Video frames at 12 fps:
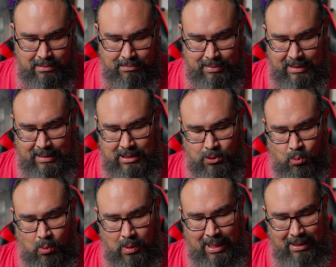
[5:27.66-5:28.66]
But this
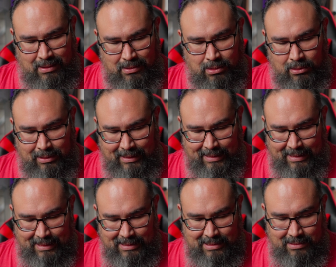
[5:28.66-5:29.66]
wire holding it
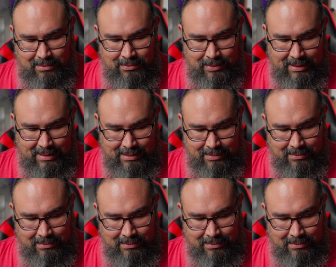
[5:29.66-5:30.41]
is. What the?